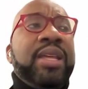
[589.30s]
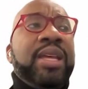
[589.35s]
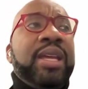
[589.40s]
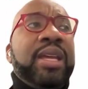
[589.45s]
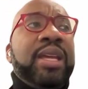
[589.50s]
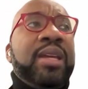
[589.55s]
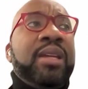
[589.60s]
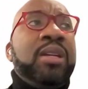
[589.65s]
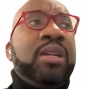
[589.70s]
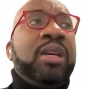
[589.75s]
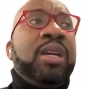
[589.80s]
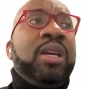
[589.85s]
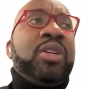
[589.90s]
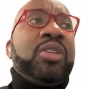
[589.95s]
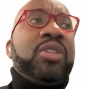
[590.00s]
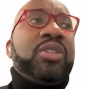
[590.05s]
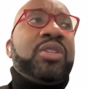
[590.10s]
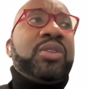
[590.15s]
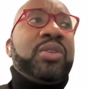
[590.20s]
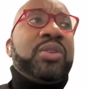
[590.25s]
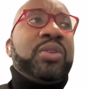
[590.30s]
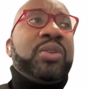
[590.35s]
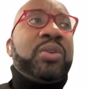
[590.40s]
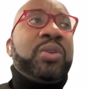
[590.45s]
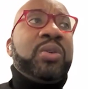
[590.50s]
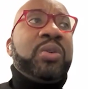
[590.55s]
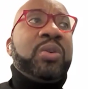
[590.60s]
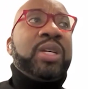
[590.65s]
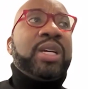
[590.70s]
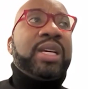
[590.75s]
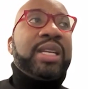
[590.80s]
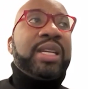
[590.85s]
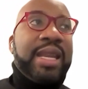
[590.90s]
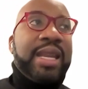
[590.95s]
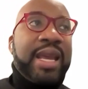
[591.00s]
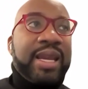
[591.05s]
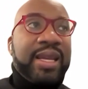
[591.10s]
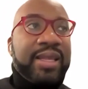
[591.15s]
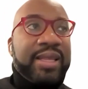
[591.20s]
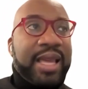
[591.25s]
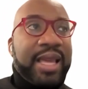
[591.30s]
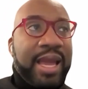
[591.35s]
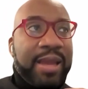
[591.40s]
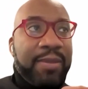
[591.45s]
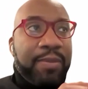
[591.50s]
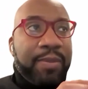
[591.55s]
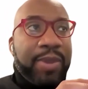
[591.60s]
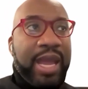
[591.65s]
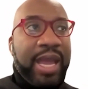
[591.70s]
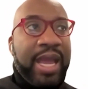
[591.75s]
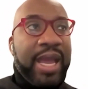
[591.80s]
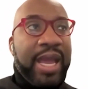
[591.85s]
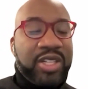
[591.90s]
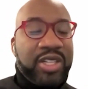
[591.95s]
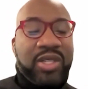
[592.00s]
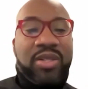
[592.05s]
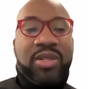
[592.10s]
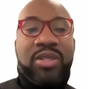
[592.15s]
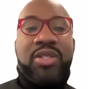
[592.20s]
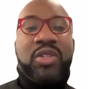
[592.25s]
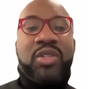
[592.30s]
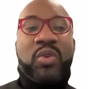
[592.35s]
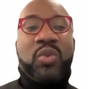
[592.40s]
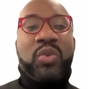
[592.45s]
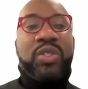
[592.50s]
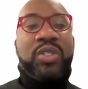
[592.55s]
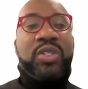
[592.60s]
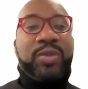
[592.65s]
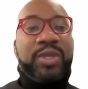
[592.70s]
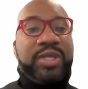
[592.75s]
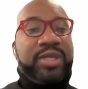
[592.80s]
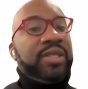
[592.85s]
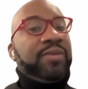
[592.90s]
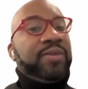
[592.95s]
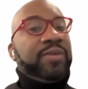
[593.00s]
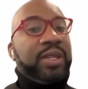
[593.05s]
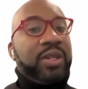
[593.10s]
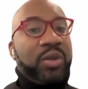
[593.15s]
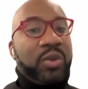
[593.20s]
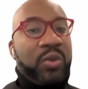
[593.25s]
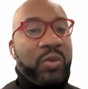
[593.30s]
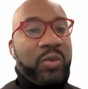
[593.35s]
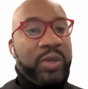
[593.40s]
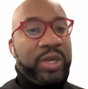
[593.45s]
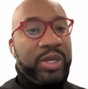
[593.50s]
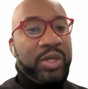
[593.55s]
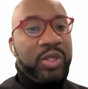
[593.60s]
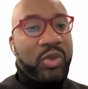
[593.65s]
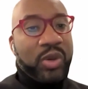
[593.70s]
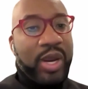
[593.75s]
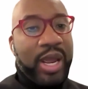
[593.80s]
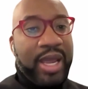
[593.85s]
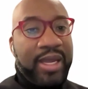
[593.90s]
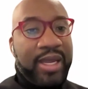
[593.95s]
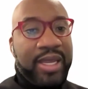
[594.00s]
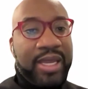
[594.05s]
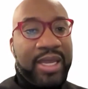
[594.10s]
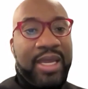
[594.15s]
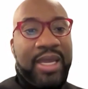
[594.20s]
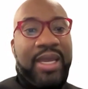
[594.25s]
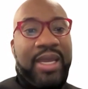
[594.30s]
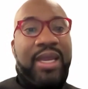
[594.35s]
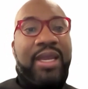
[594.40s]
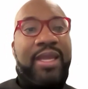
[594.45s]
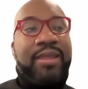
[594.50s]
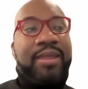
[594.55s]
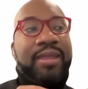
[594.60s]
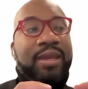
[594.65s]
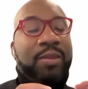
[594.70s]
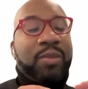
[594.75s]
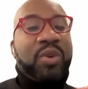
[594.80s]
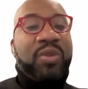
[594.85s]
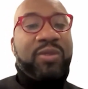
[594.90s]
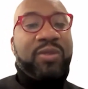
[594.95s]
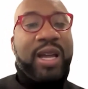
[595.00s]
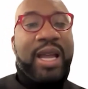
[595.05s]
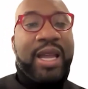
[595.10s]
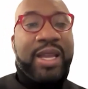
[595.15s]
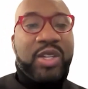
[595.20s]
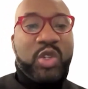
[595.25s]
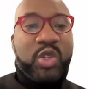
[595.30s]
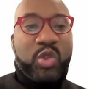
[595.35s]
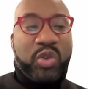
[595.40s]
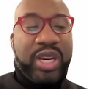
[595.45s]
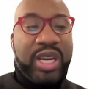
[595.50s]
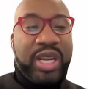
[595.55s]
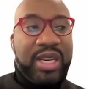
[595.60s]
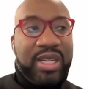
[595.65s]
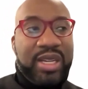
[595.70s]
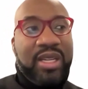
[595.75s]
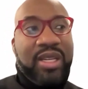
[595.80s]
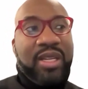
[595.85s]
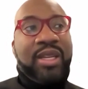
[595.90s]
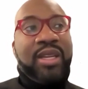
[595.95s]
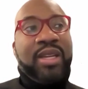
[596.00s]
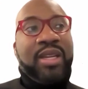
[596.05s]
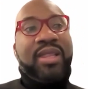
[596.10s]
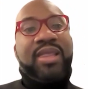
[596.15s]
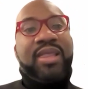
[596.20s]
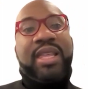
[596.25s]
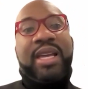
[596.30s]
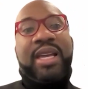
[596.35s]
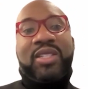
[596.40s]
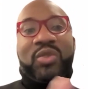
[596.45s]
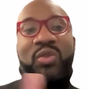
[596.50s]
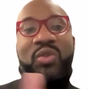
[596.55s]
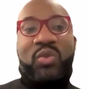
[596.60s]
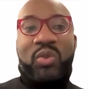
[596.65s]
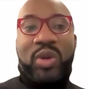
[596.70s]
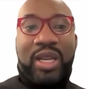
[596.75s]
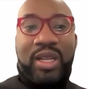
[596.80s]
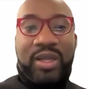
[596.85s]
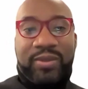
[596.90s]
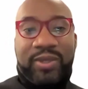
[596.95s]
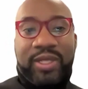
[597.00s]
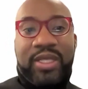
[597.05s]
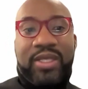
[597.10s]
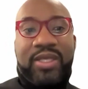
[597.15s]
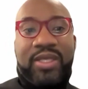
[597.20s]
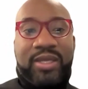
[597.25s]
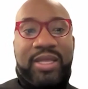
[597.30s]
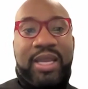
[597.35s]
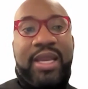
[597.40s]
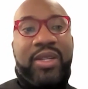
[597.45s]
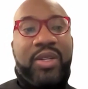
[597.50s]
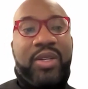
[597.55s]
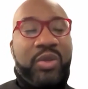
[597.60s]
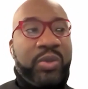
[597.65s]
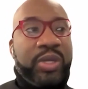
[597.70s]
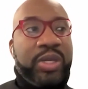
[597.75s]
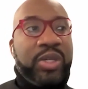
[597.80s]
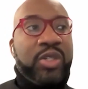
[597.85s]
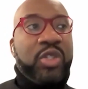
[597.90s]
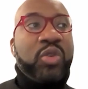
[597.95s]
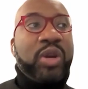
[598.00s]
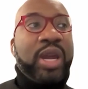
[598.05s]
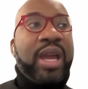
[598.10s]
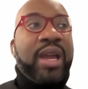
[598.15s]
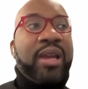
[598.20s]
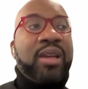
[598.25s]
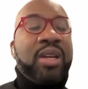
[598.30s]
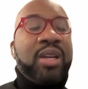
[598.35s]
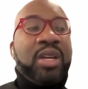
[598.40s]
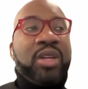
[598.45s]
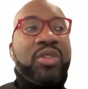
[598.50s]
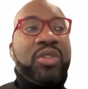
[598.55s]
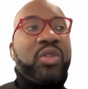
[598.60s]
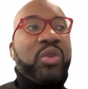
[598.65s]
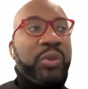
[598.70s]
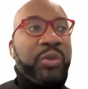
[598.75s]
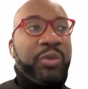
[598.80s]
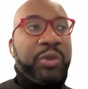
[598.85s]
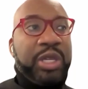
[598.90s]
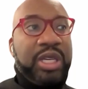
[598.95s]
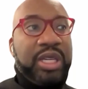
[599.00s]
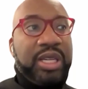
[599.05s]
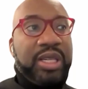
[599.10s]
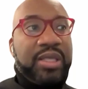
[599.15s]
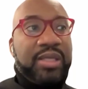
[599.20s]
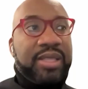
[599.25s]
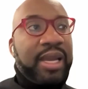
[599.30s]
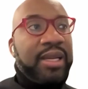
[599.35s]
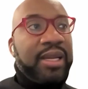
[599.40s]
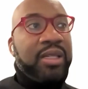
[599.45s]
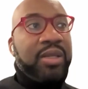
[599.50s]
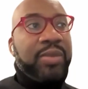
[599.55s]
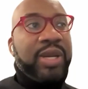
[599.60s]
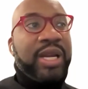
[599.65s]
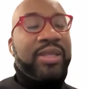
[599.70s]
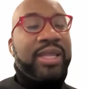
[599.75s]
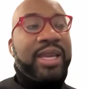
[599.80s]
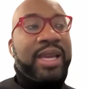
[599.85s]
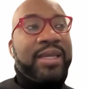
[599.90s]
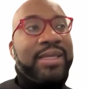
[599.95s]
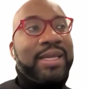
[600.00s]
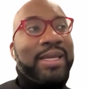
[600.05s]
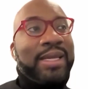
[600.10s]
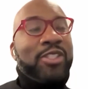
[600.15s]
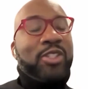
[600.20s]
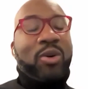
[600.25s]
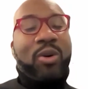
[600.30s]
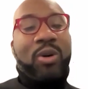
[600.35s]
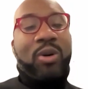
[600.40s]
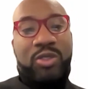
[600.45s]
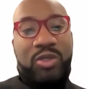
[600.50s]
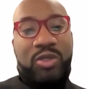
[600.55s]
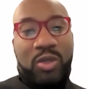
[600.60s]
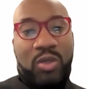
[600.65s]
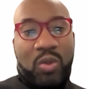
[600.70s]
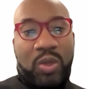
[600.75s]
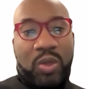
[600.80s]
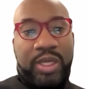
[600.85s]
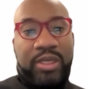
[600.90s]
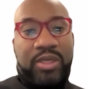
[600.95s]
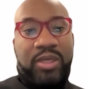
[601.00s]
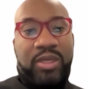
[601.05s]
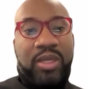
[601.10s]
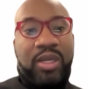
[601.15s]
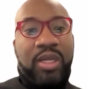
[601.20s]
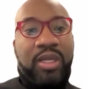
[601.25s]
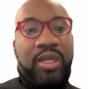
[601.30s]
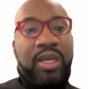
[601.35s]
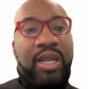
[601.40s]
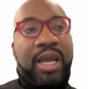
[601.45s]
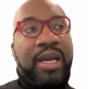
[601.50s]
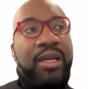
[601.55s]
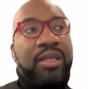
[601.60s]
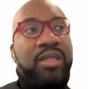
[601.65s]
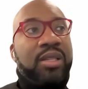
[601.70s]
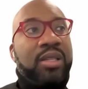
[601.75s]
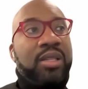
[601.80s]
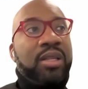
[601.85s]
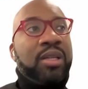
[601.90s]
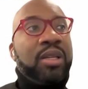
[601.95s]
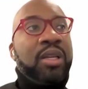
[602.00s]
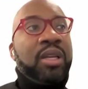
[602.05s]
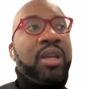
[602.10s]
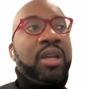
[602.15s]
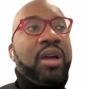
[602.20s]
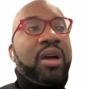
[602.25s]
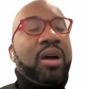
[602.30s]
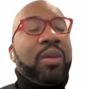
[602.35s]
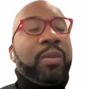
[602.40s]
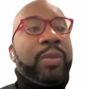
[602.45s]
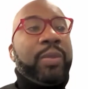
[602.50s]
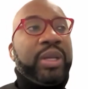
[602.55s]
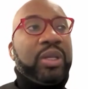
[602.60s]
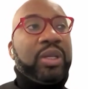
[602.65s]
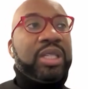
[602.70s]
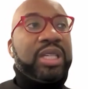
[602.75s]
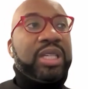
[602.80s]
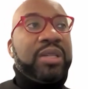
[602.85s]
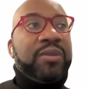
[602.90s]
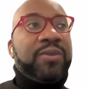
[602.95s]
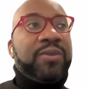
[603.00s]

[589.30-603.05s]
then to connect that passion to a specific career track, and then provide training that's relevant to that career track. So we're really excited about that. That's also going to unlock the ability